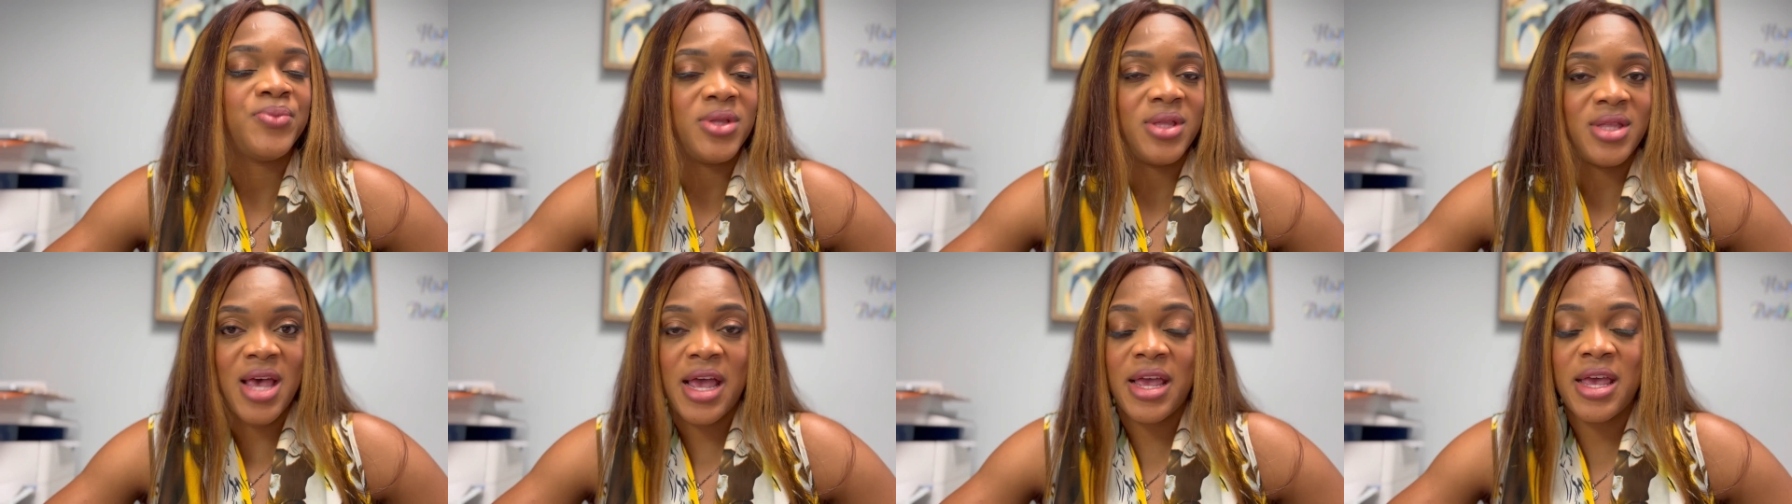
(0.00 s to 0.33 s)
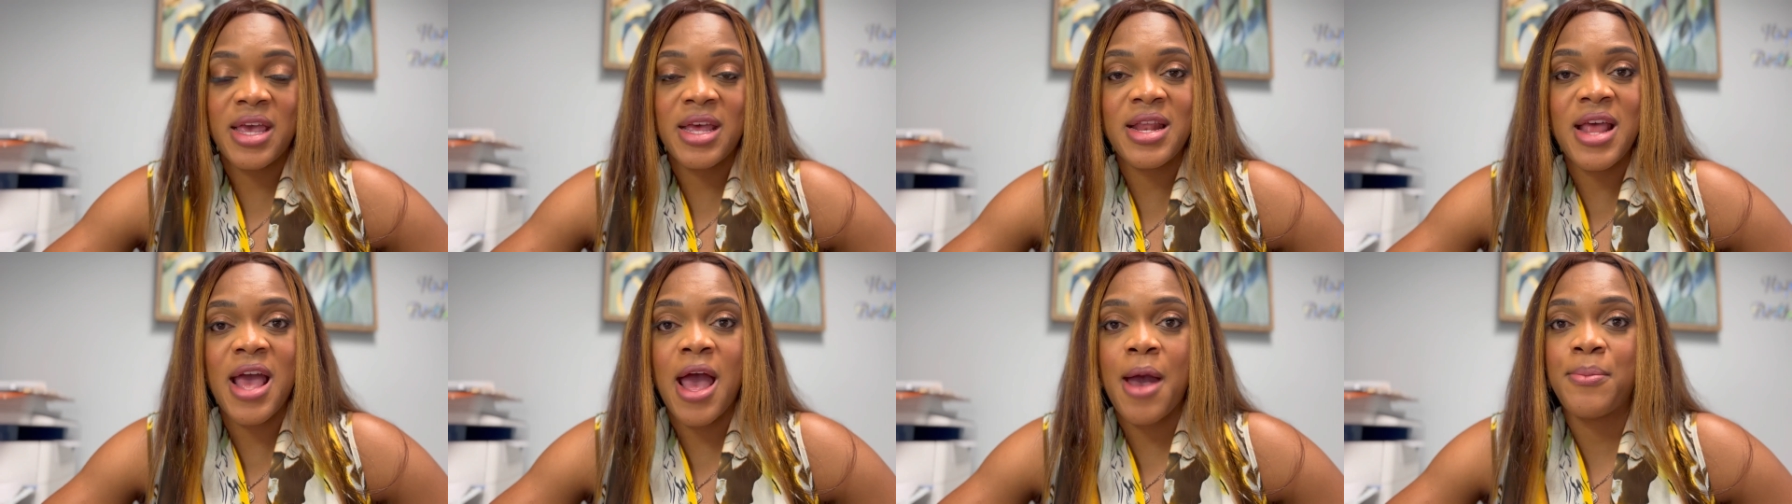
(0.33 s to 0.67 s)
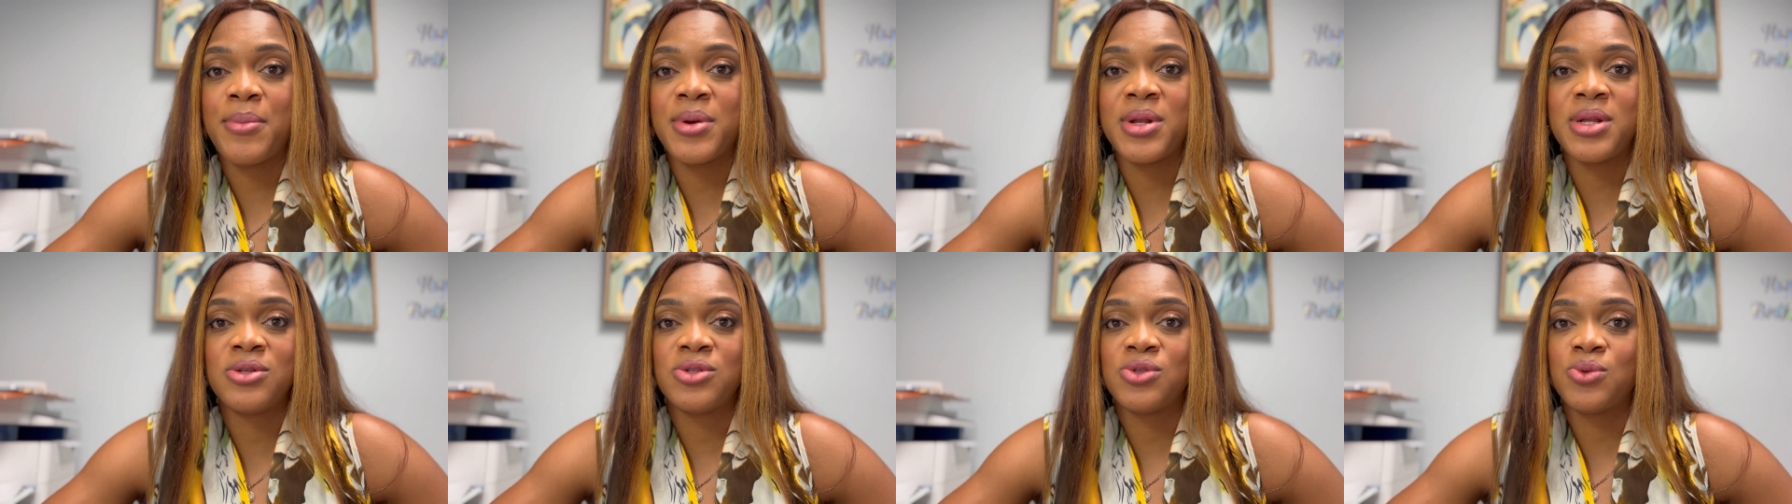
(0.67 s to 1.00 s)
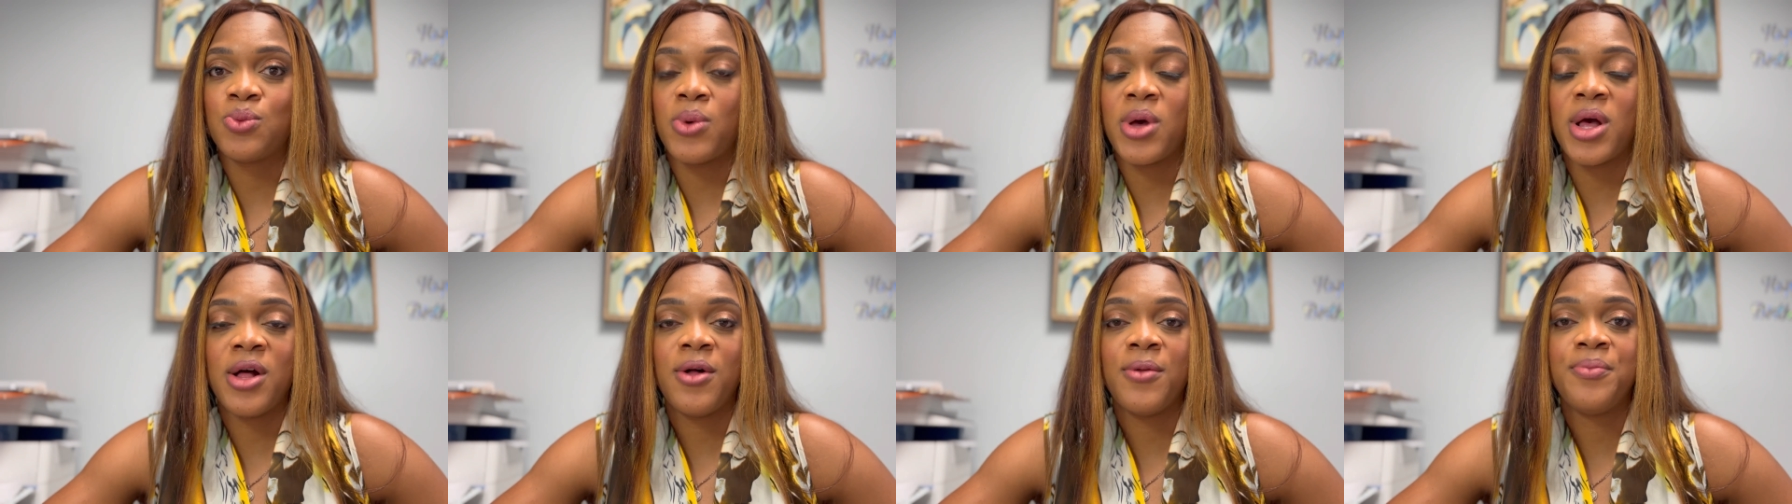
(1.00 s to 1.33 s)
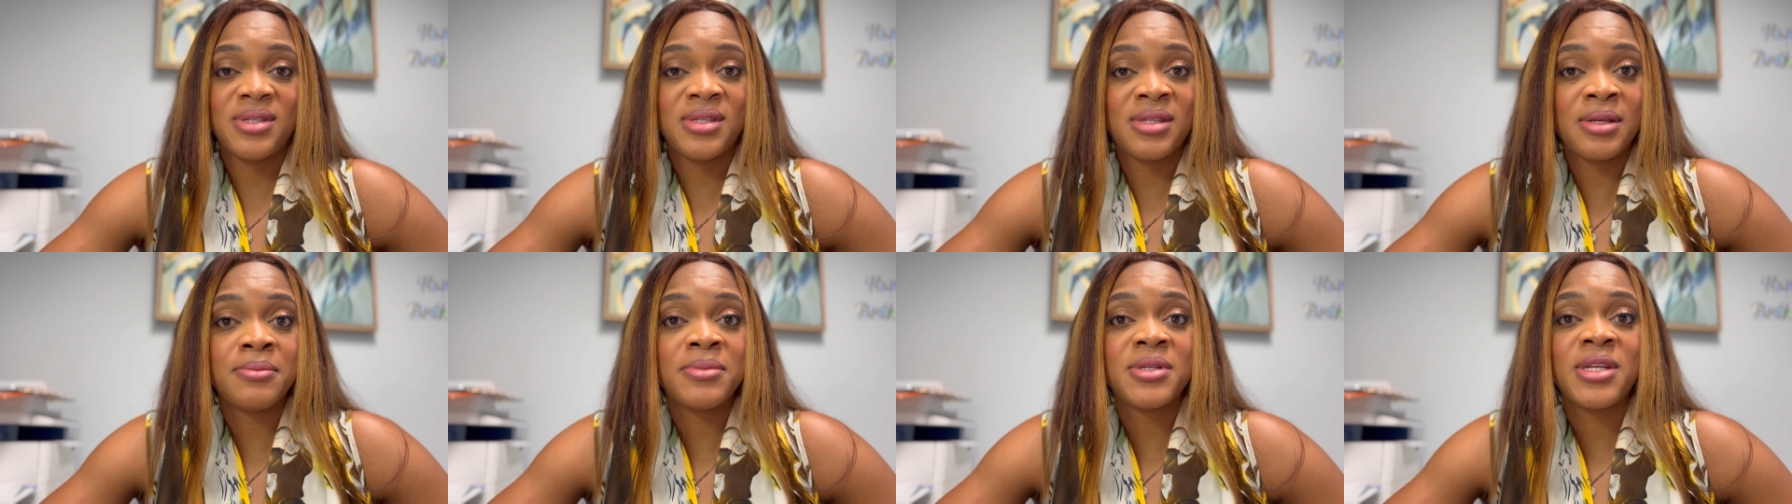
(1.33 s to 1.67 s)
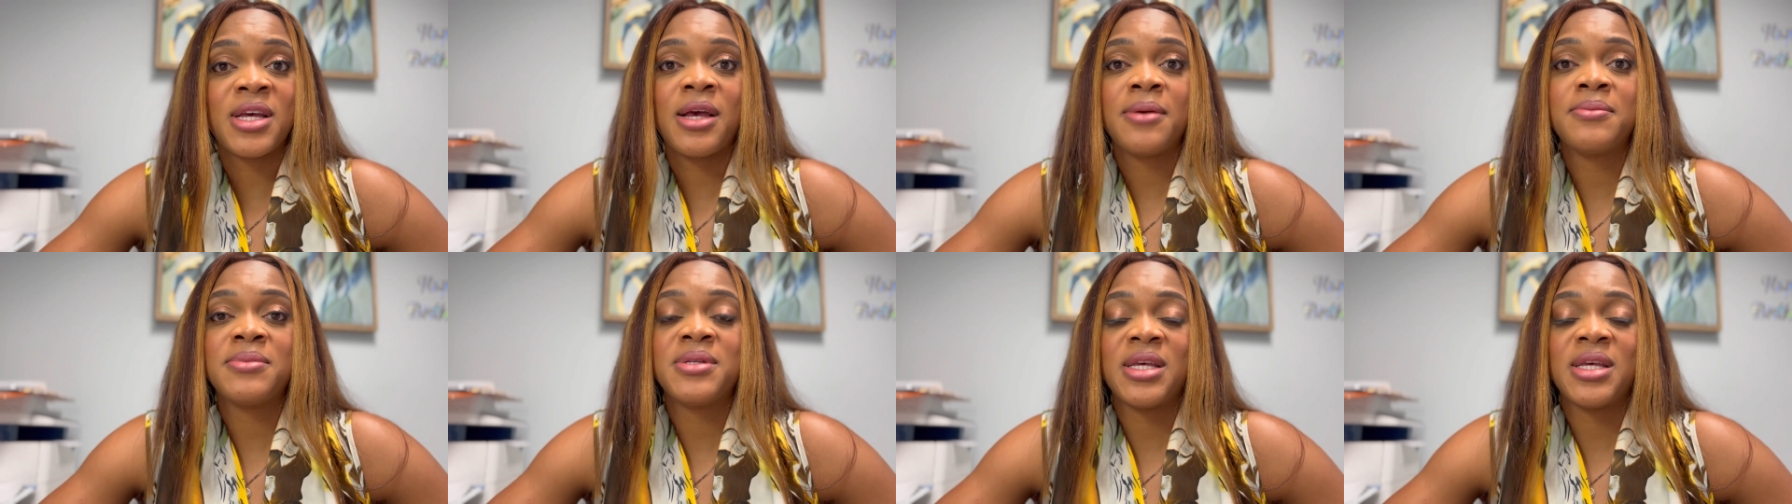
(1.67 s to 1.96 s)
that can happen as well. Sometimes